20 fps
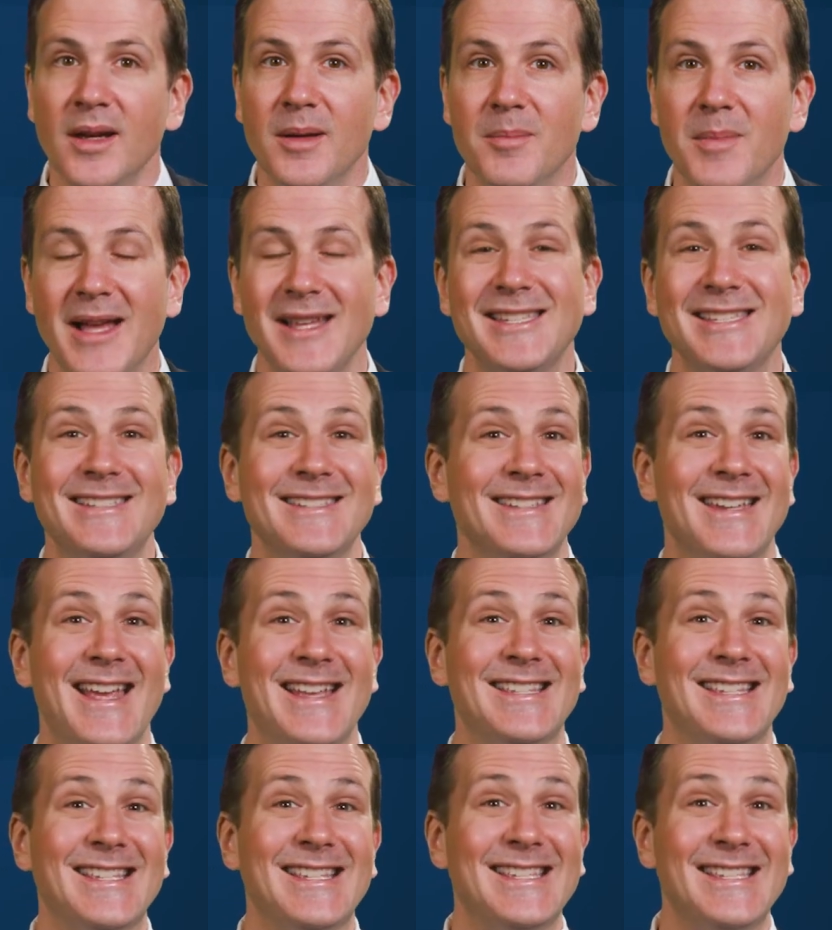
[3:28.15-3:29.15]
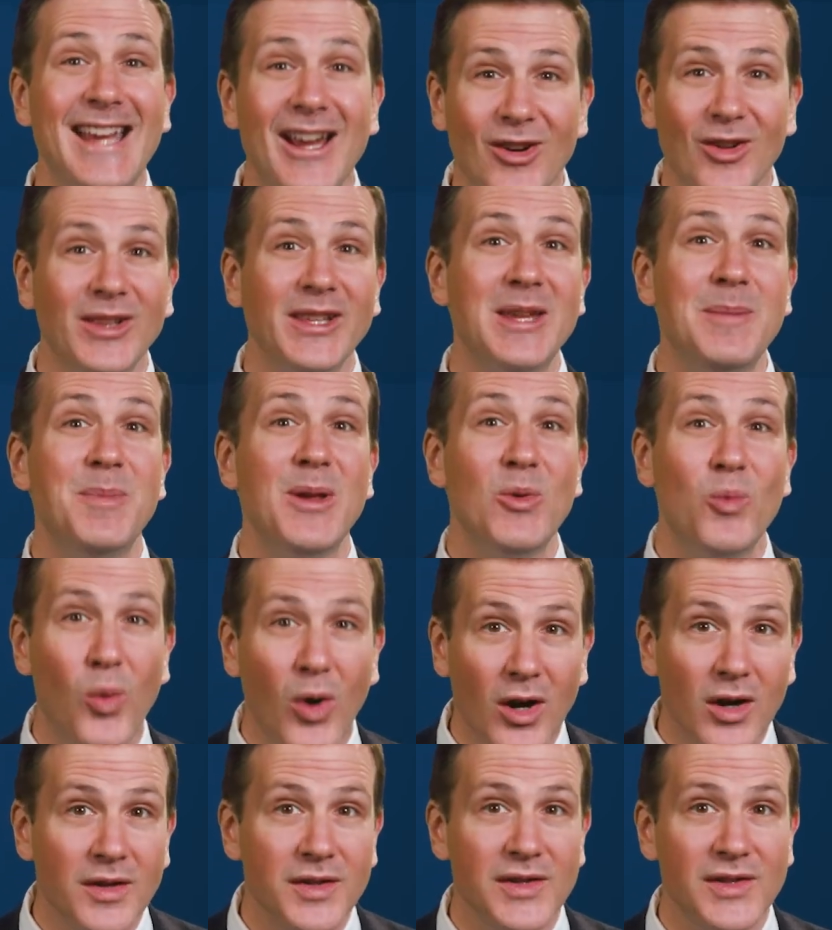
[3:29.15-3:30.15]
must necessarily be
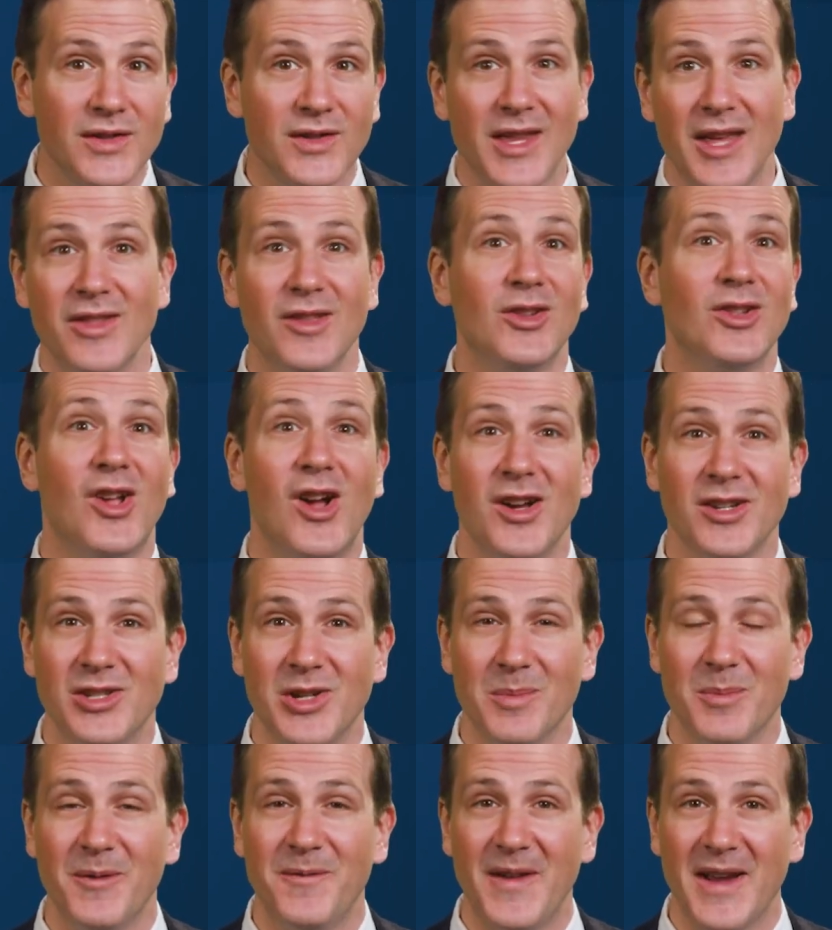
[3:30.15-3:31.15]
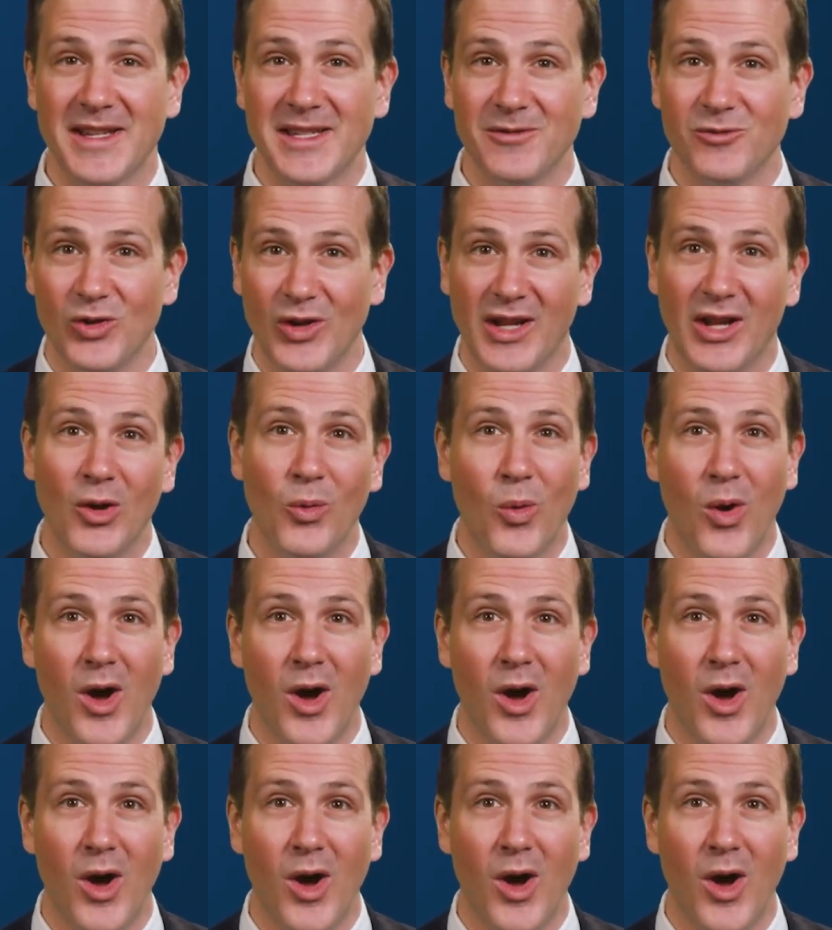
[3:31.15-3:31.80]
worse than the long-term effects of drinking